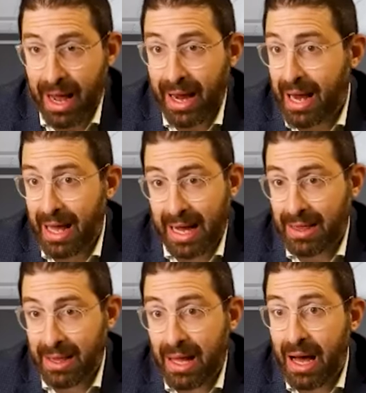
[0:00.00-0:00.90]
and I and I
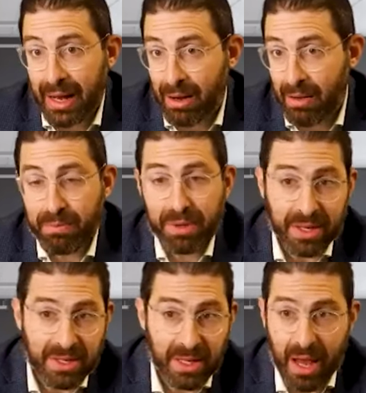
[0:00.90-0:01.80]
got the line of
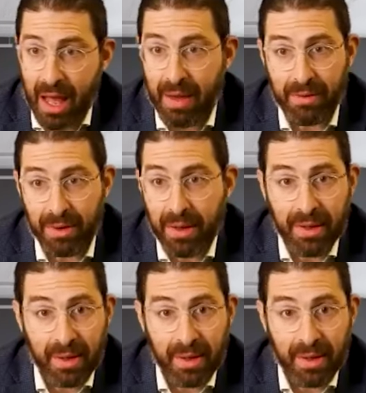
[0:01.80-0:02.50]
please can you have and